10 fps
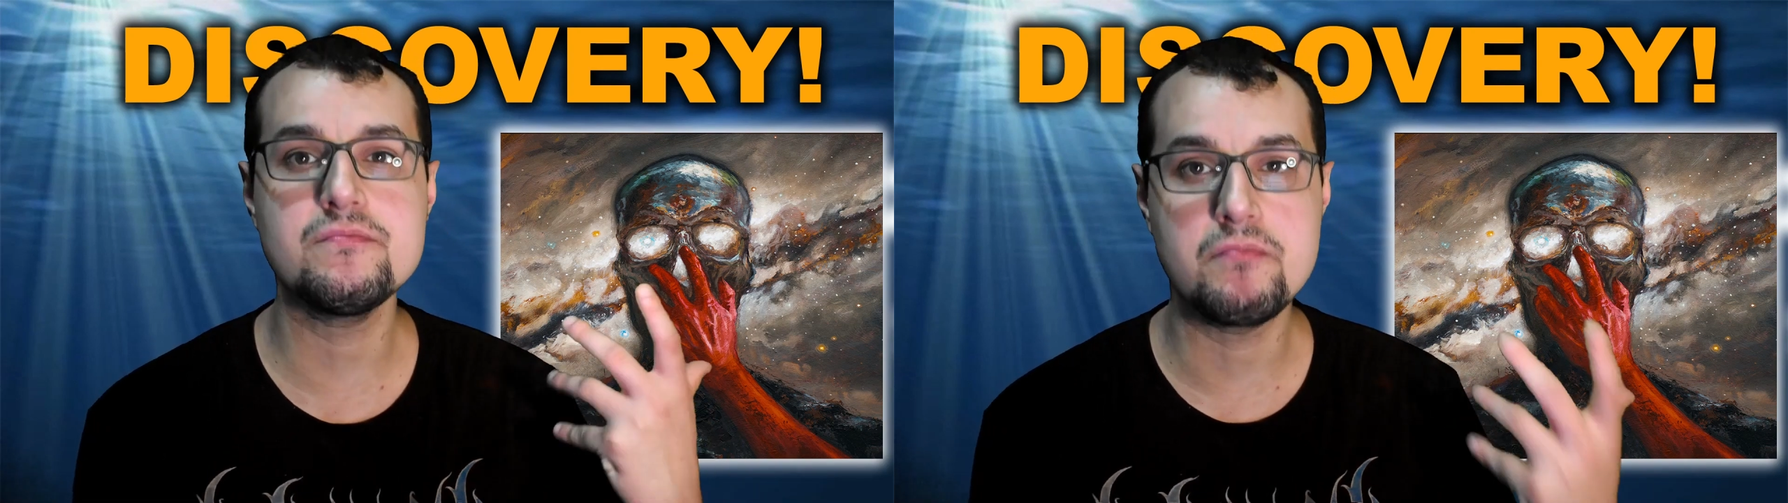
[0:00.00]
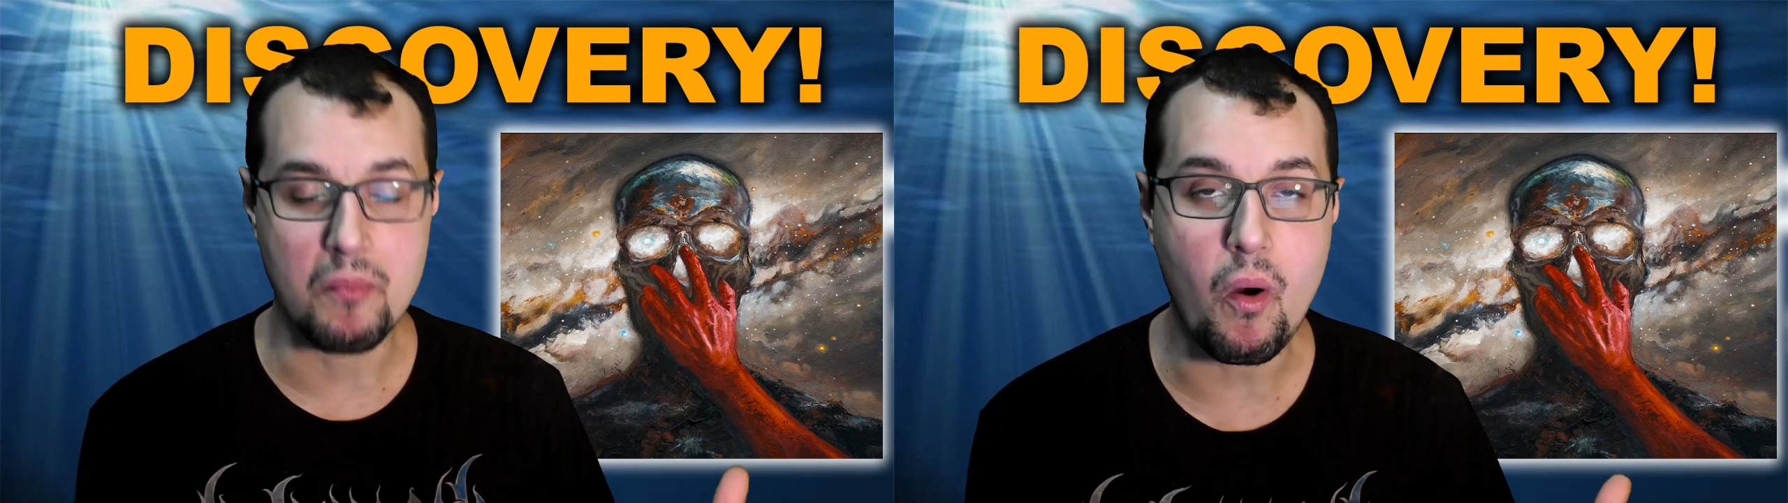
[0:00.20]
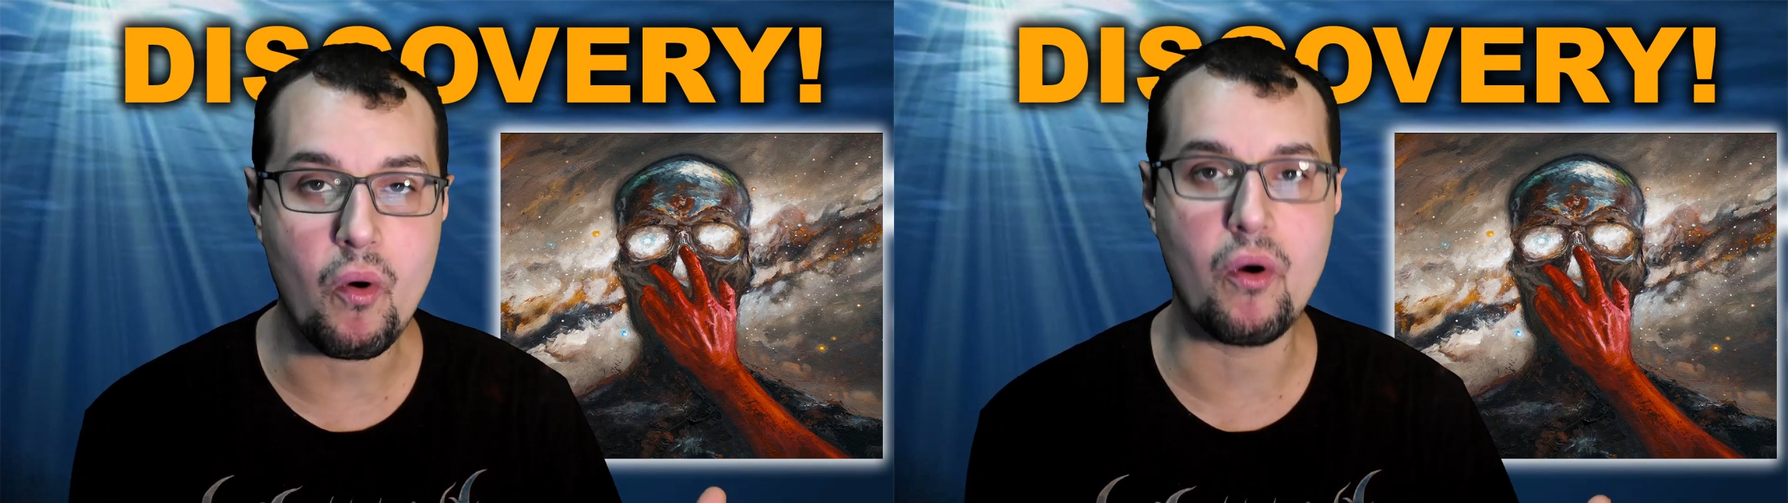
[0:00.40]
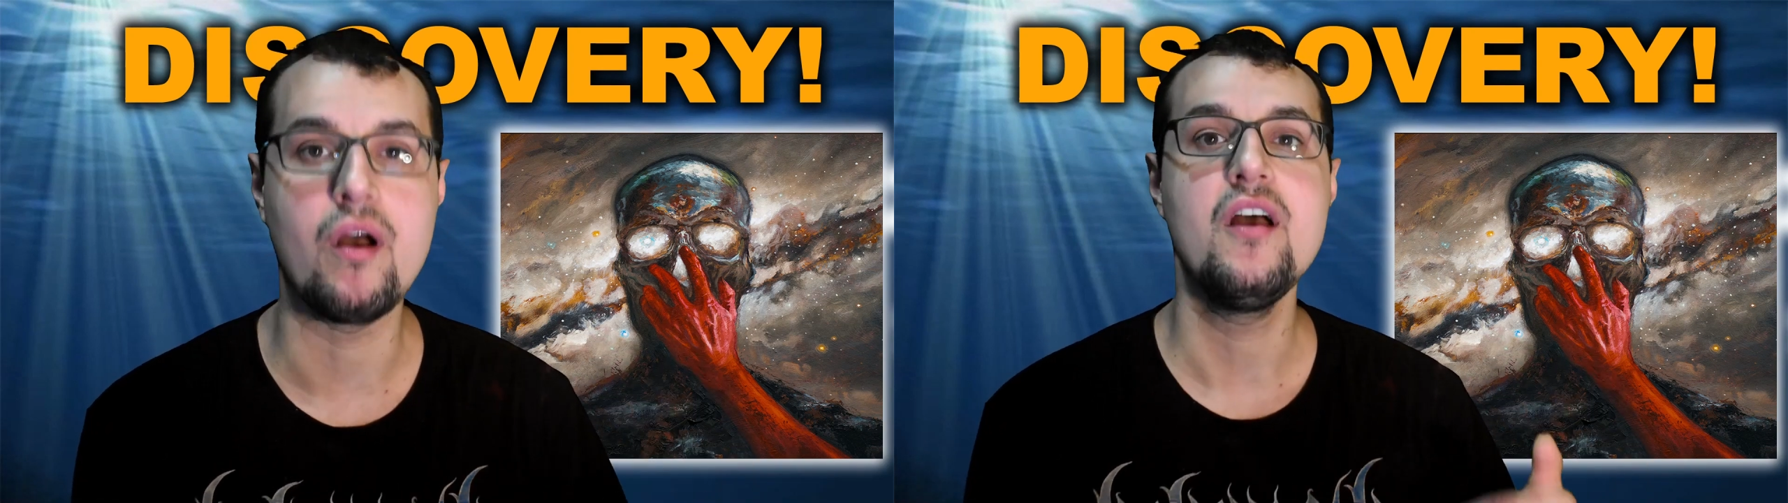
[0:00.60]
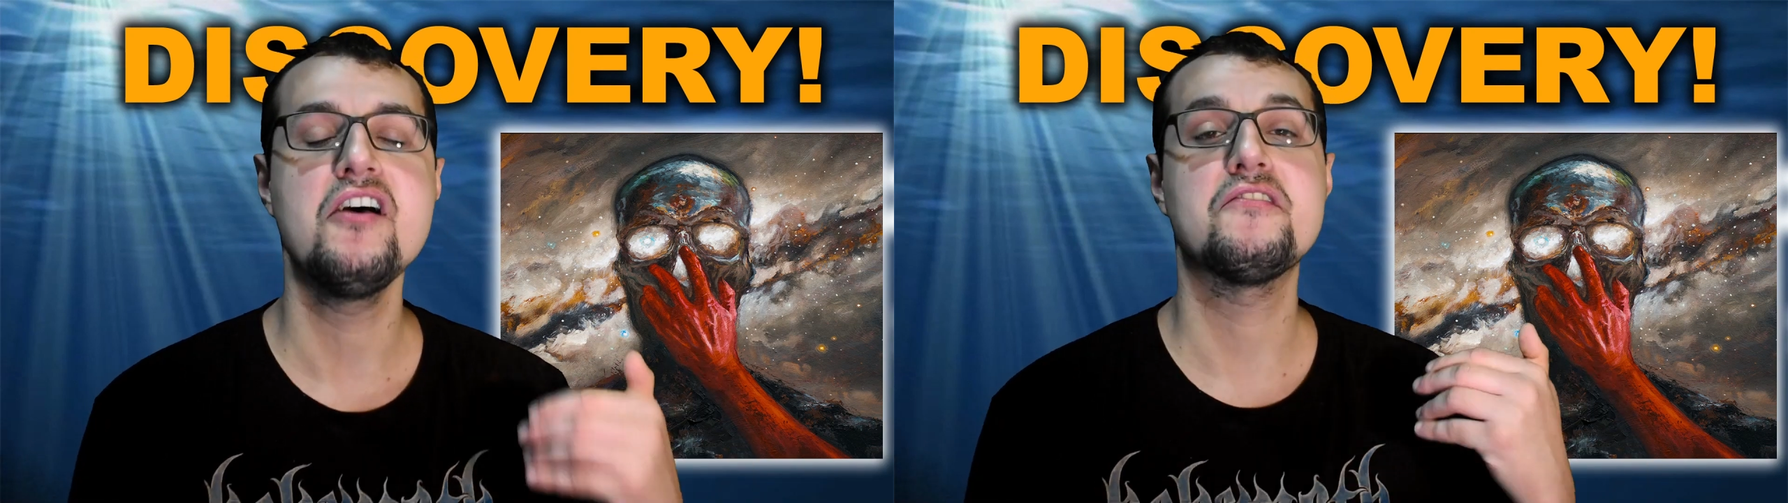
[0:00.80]

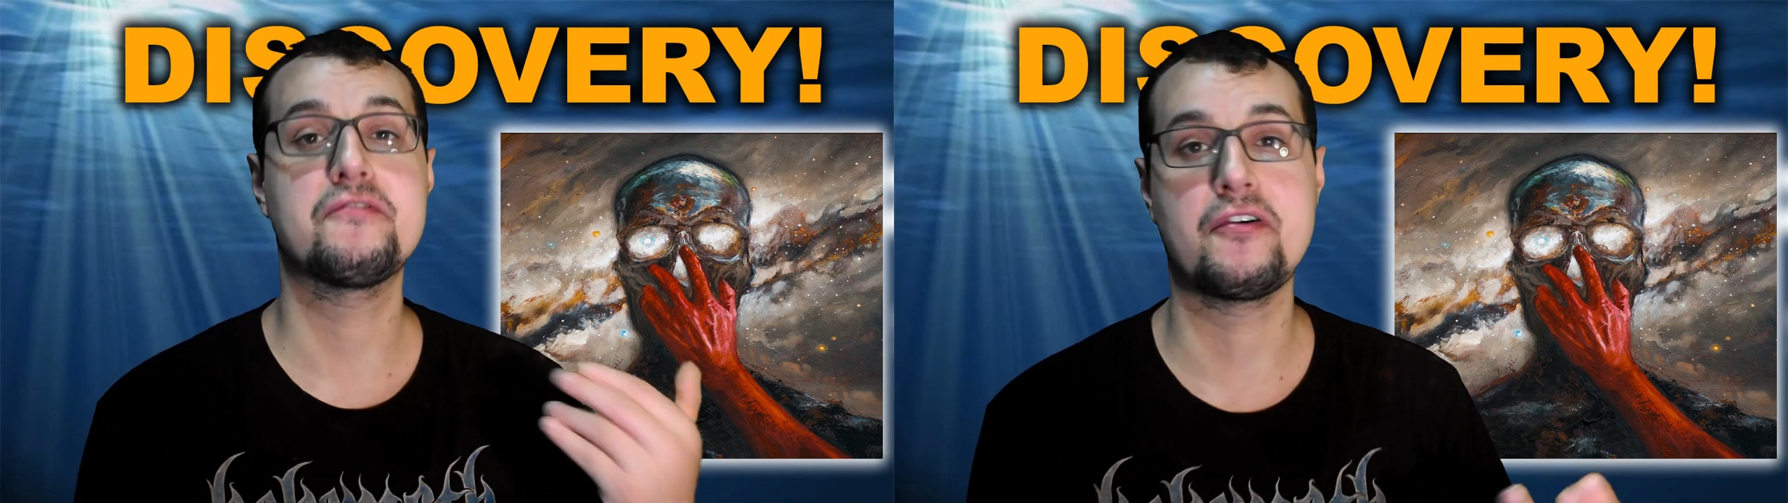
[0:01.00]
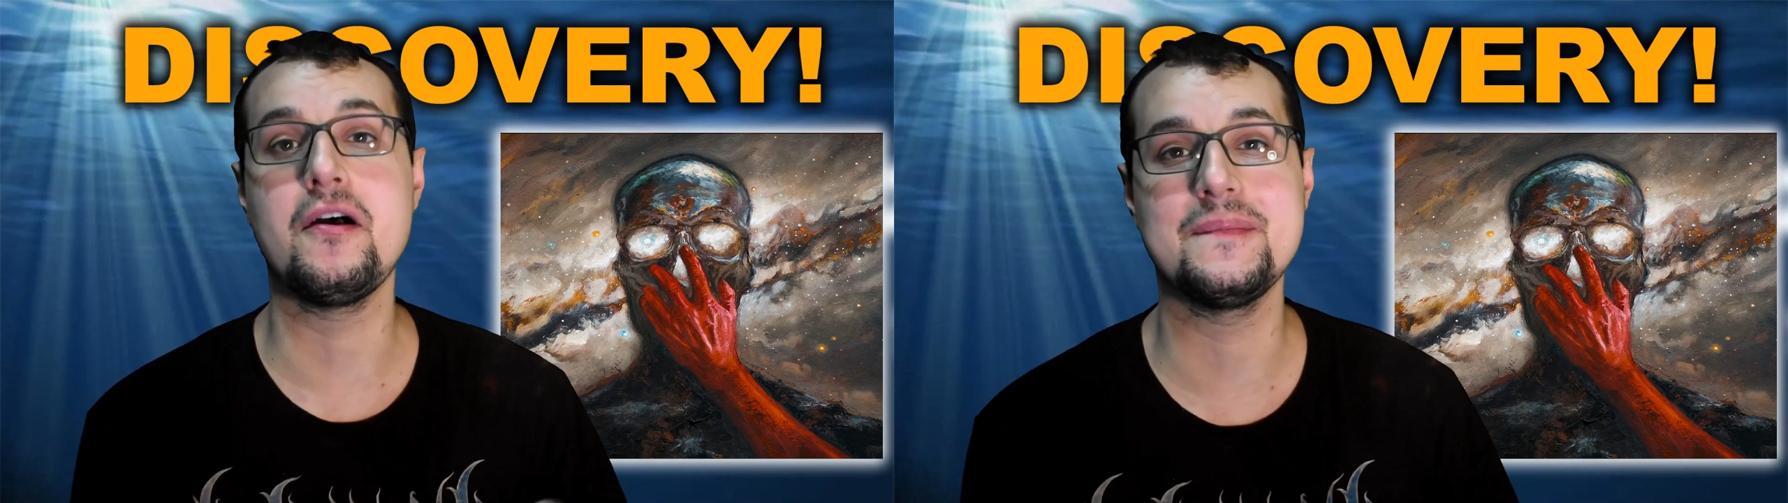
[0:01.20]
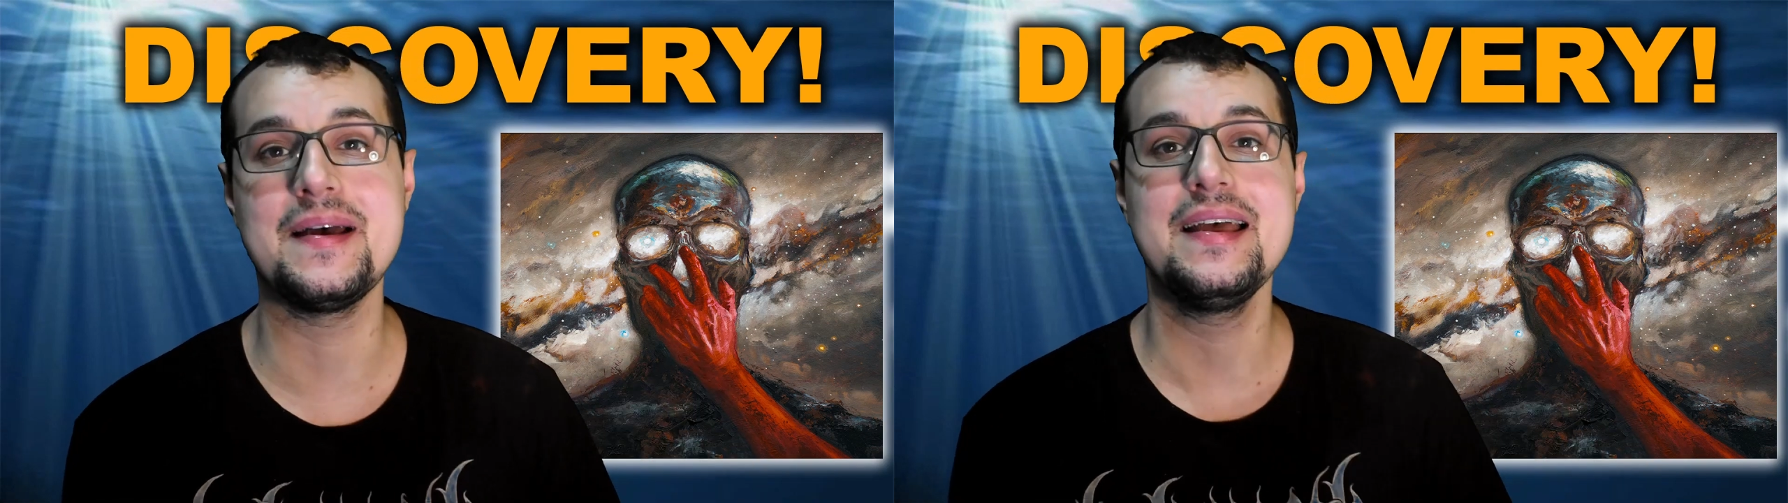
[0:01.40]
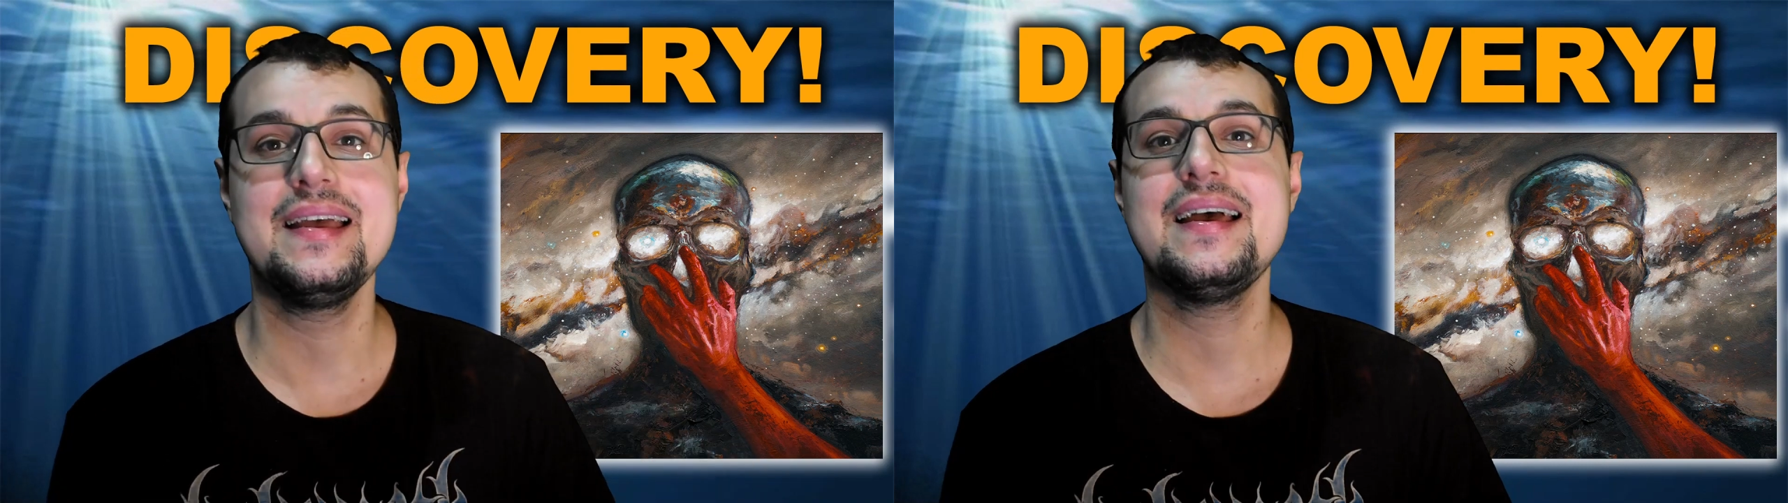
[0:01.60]
more from